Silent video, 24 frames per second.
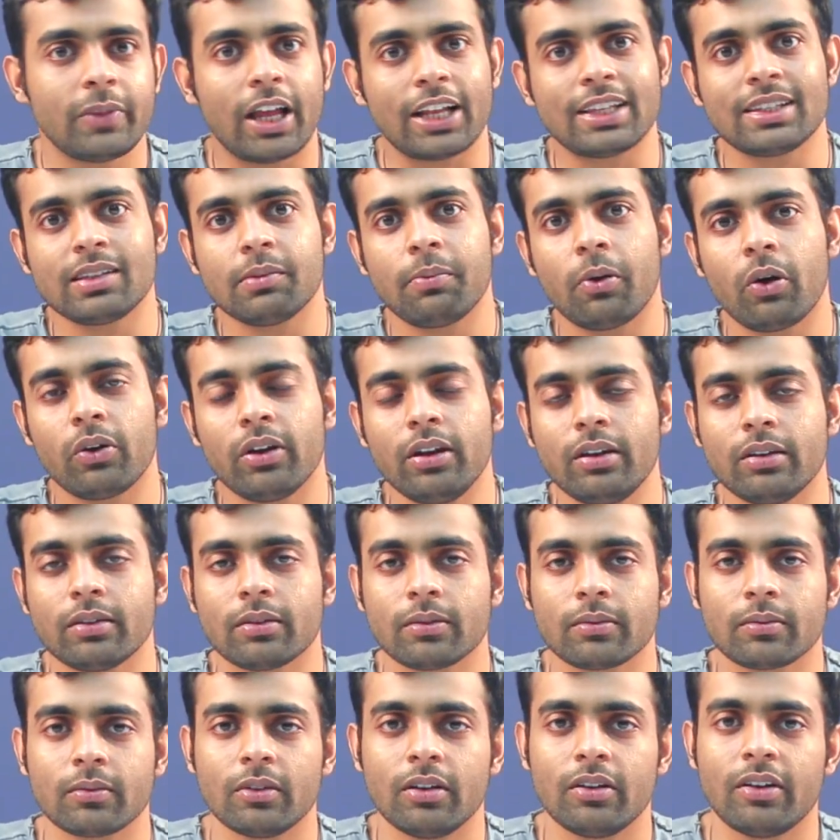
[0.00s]
That's about it.
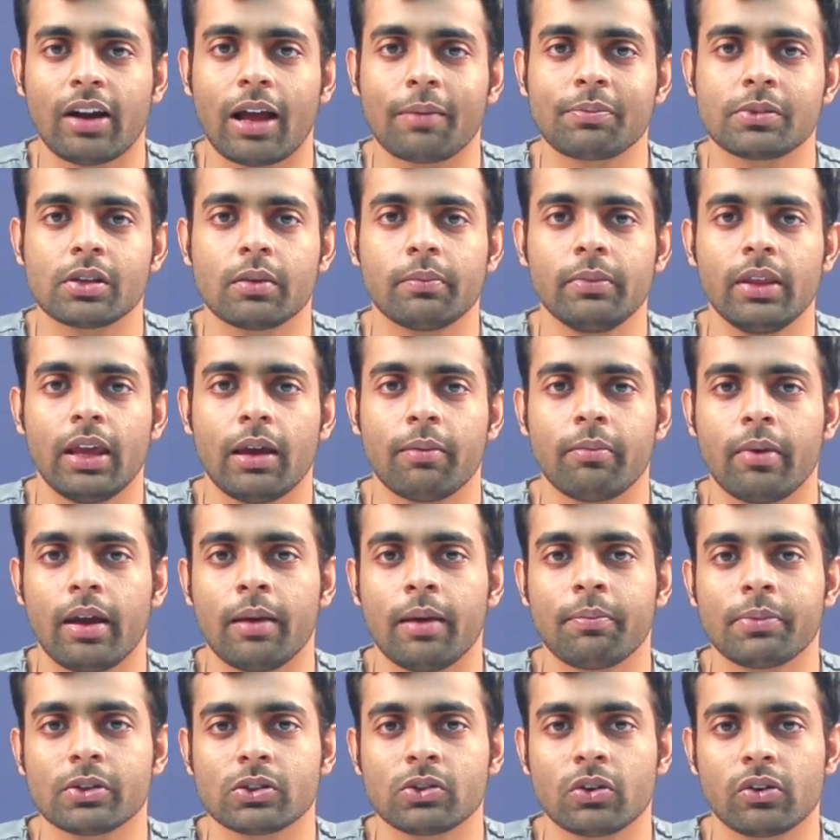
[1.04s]
Wraps up the
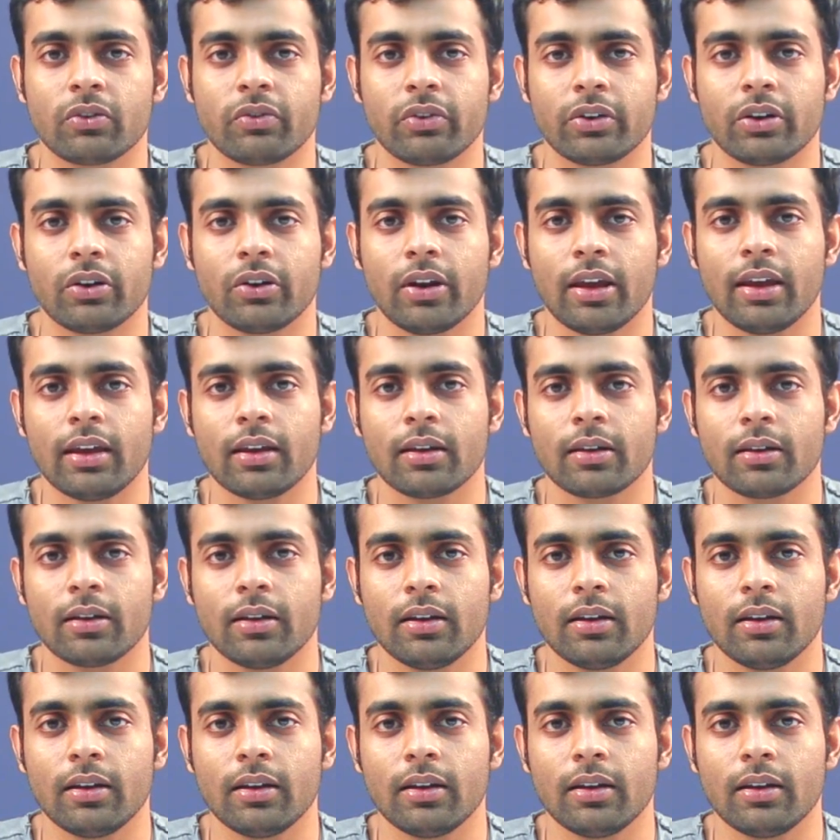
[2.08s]
episode for today.